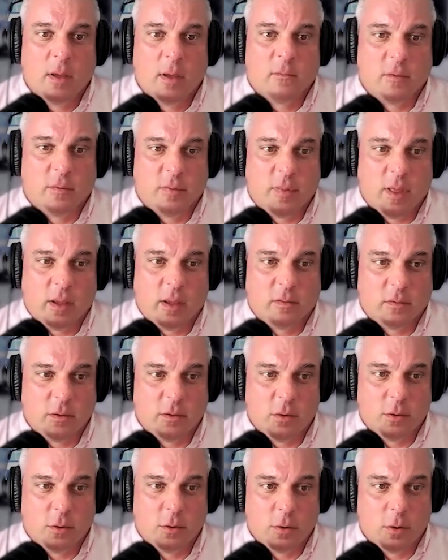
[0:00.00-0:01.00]
for things
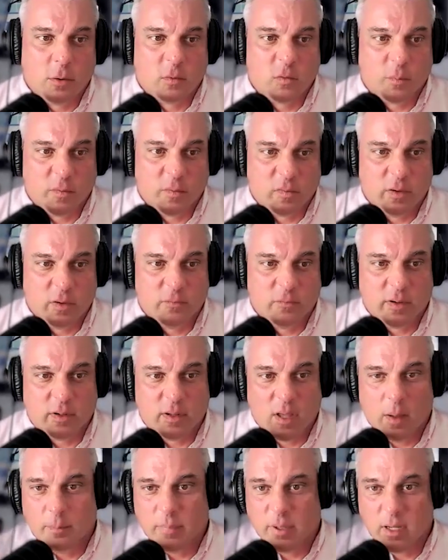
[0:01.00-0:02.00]
that your
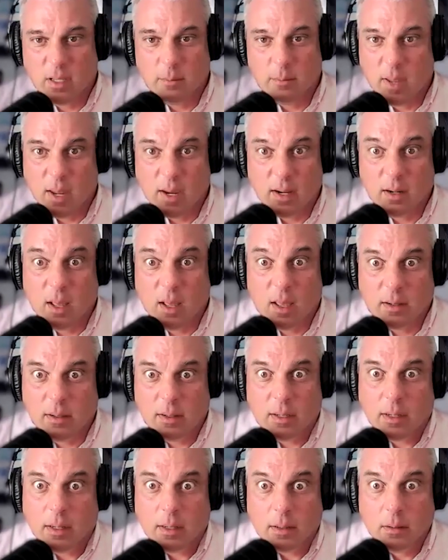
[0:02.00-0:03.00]
specific company may
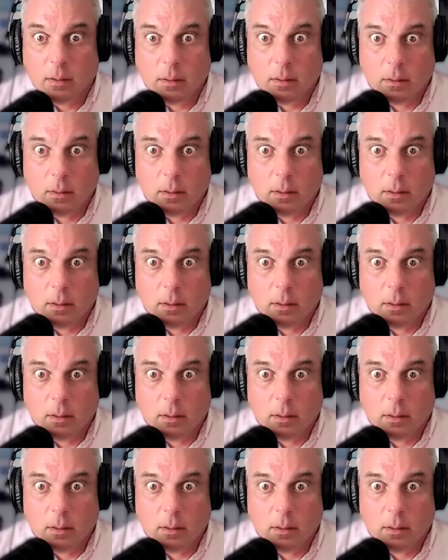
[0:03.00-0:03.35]
not need.